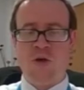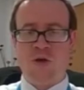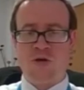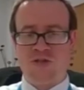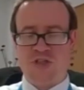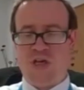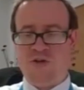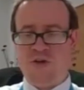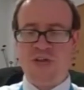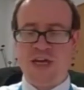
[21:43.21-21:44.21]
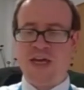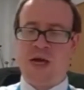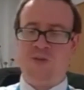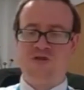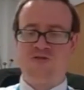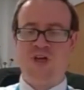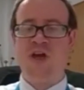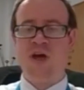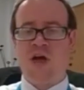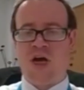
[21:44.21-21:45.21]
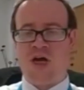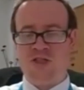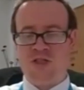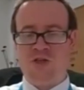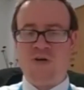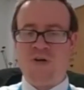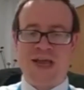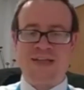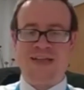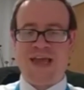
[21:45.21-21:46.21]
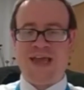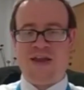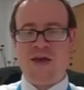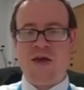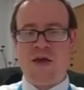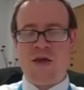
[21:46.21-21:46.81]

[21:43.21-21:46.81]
because if you take chemistry and you don't get an A in it,